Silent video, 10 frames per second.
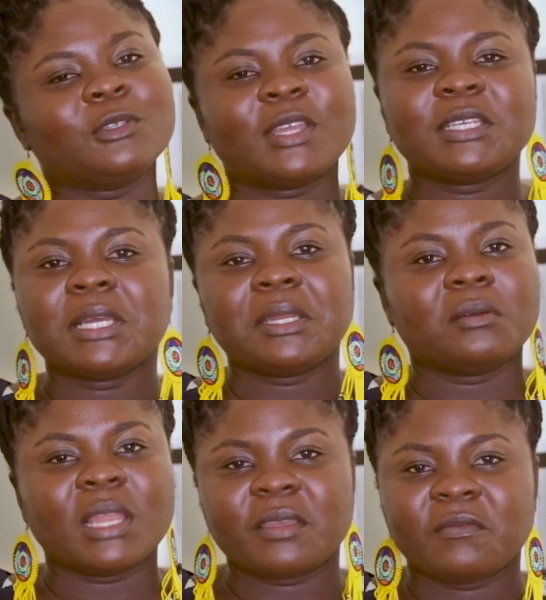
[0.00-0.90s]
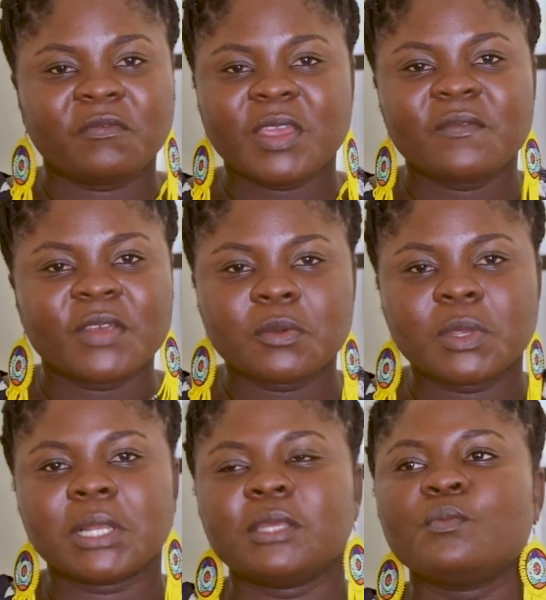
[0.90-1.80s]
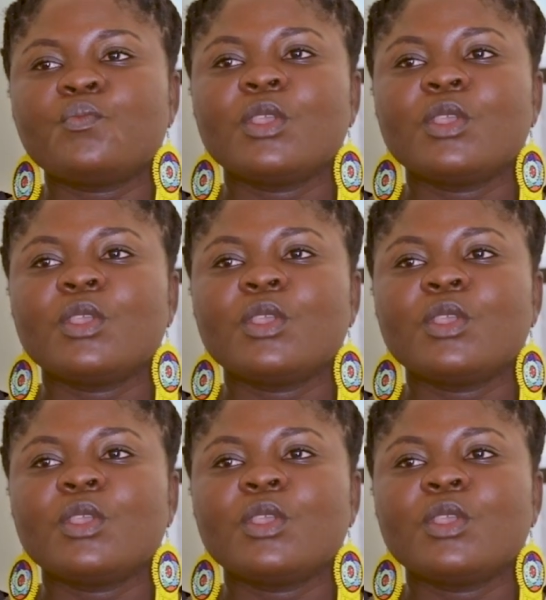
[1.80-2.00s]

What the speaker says: you get shut down like very, very quickly.